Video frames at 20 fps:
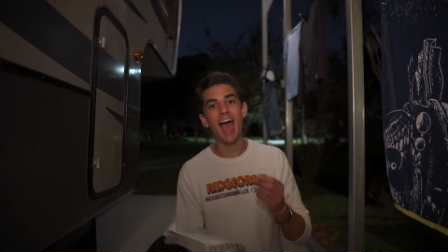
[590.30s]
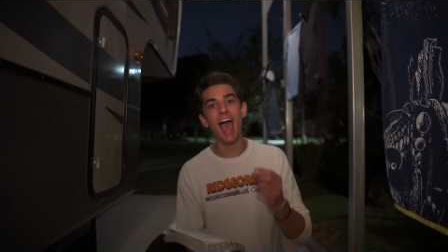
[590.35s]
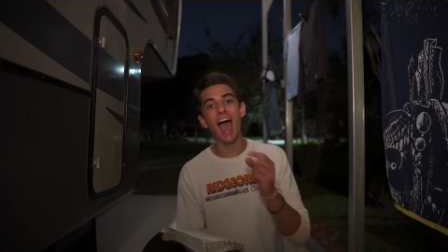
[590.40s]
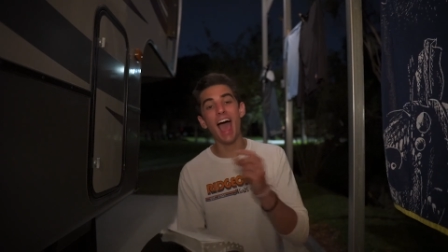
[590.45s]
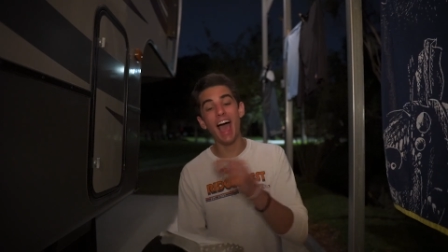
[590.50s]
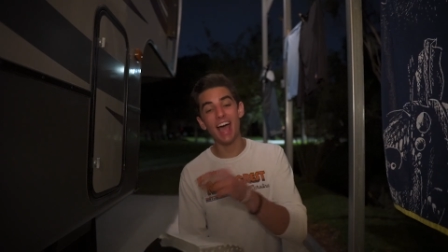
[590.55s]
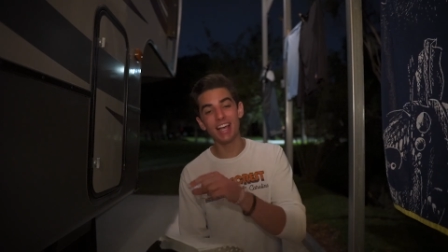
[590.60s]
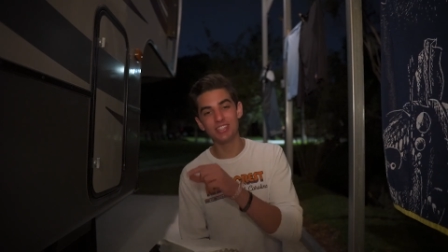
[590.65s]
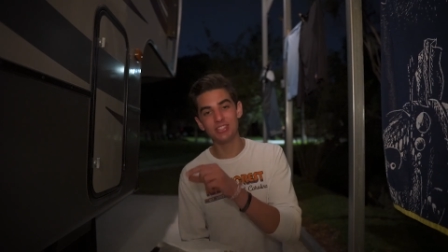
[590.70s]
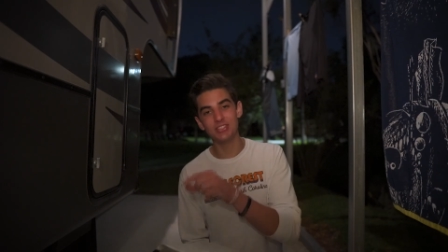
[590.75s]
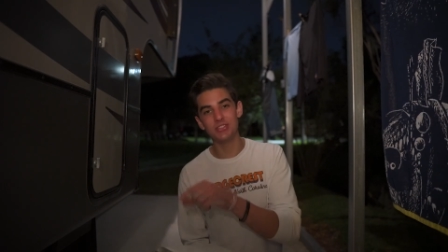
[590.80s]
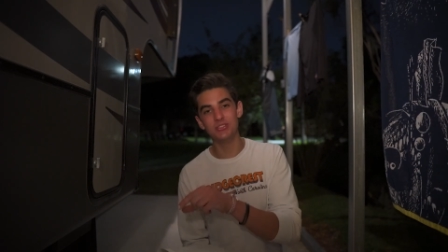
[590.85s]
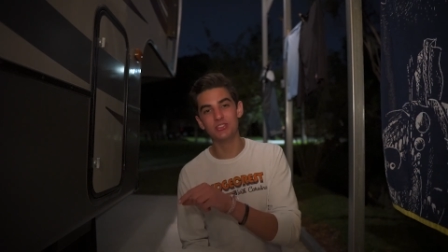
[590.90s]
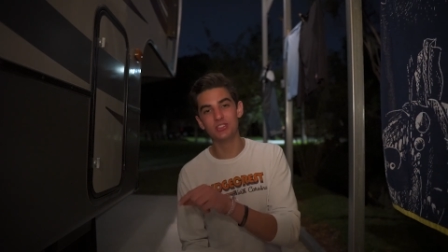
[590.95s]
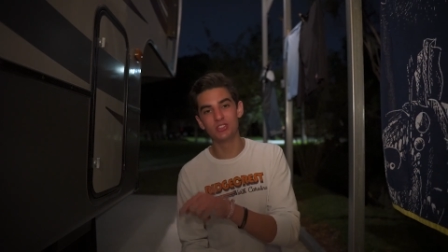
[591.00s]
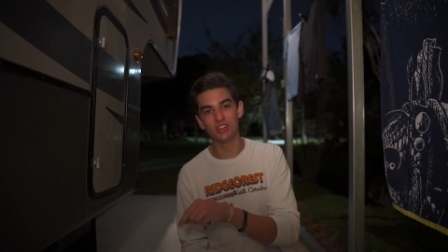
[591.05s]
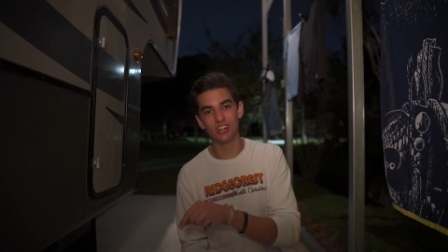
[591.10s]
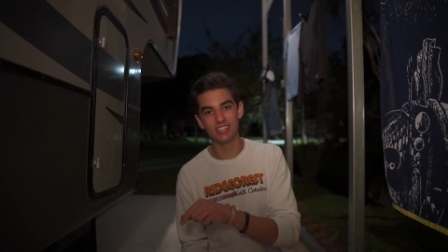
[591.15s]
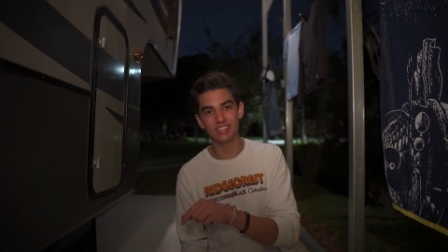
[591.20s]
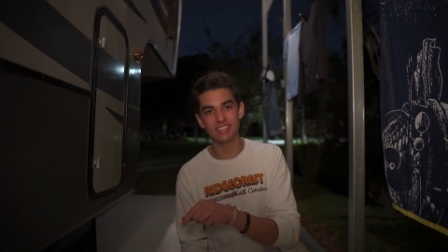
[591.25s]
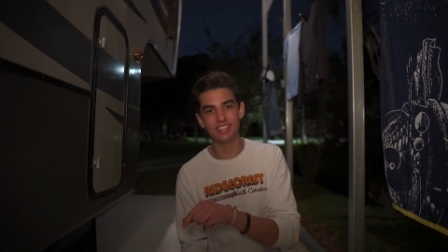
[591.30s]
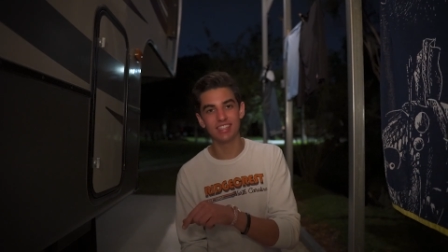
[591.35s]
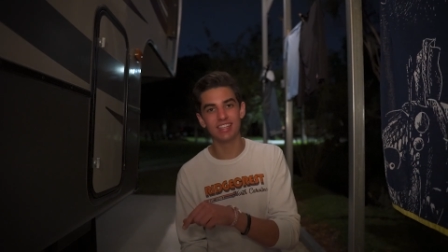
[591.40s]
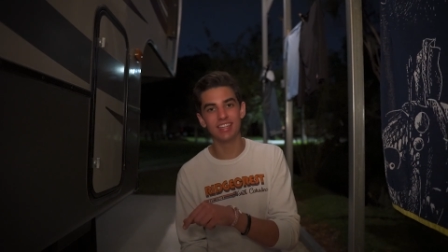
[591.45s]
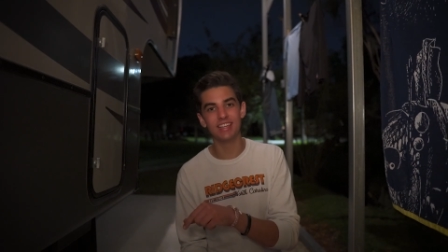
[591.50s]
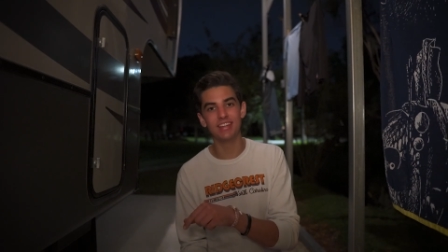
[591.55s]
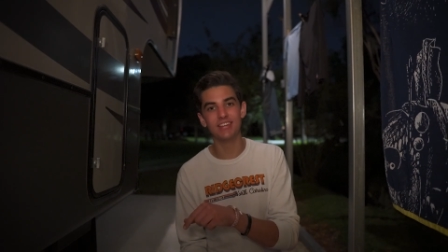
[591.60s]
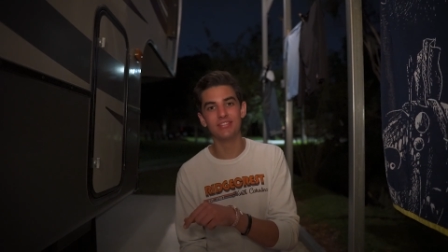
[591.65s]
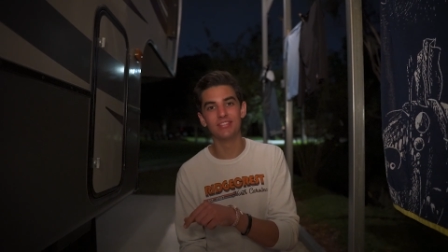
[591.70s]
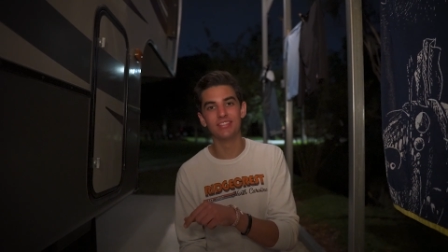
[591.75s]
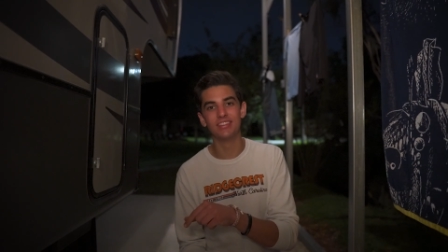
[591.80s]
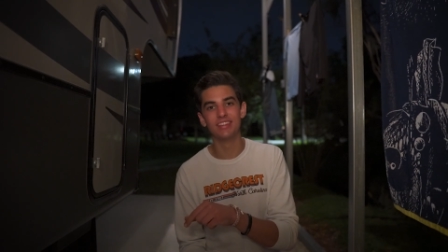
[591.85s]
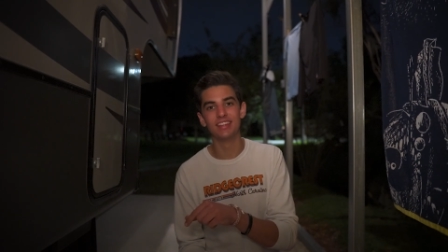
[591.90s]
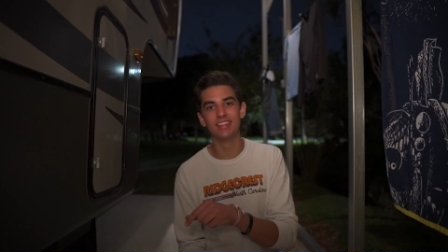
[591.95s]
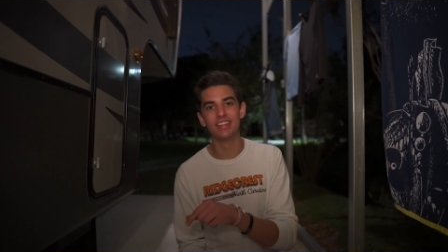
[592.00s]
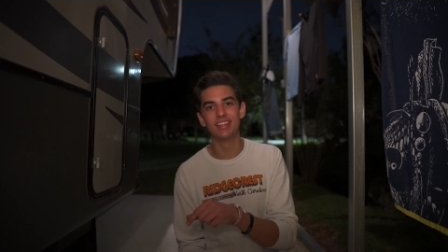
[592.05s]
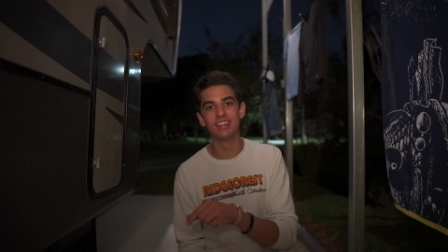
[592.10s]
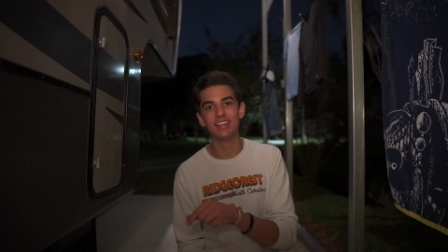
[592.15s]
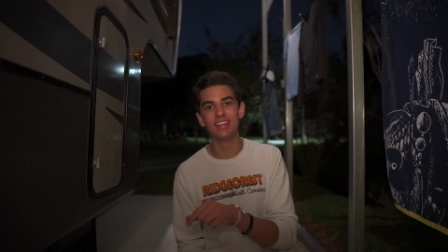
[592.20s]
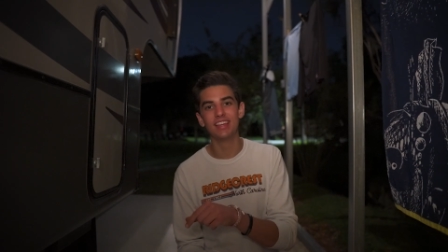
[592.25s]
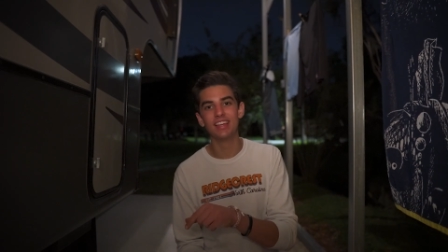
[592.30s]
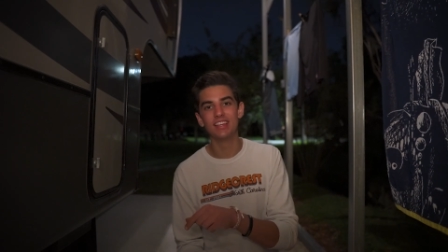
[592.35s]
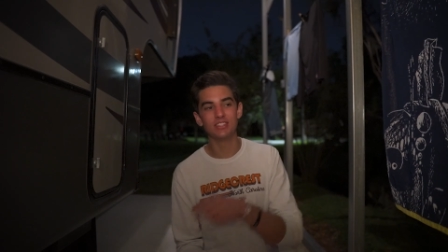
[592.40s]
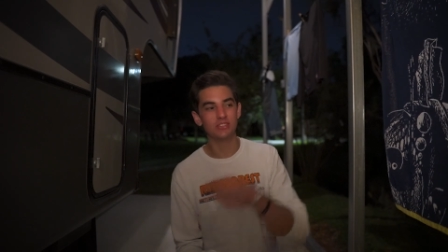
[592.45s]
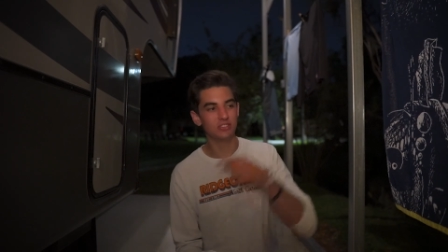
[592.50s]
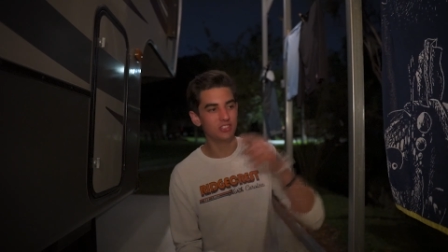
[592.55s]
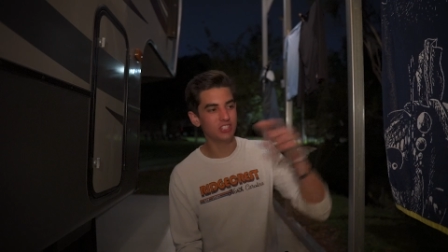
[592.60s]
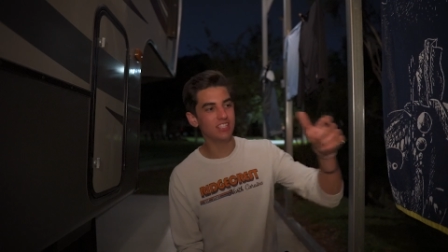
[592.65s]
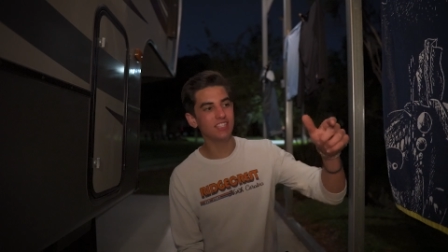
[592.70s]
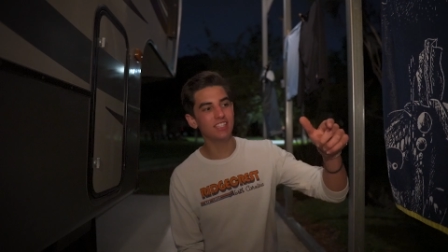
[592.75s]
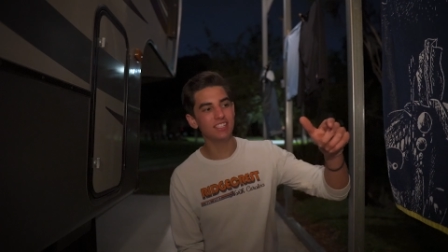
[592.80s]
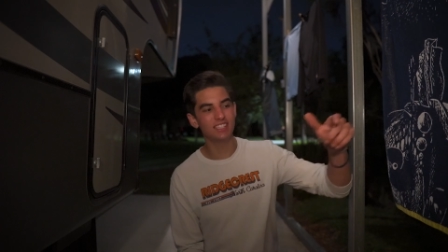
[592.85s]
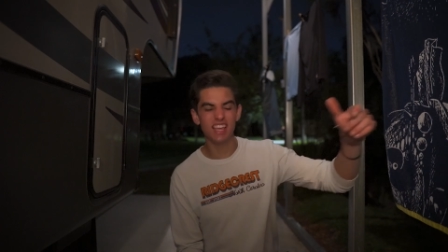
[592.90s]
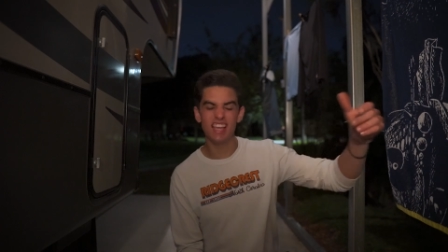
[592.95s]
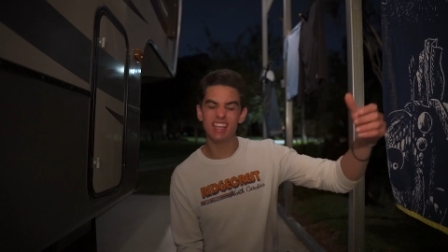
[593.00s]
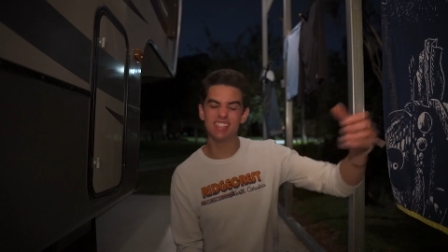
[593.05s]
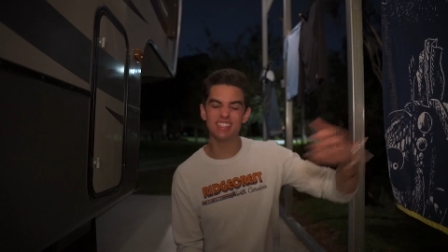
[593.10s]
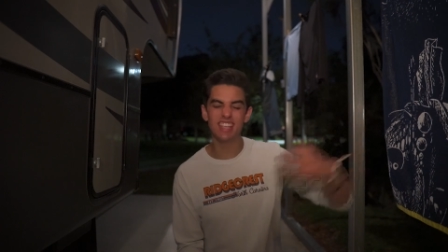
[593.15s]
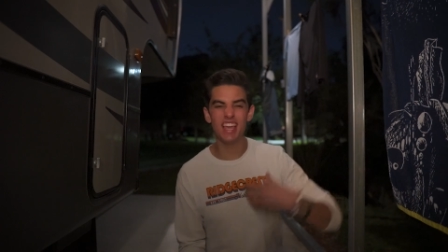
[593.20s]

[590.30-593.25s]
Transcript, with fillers: as you trust in him. So Jesus is saying,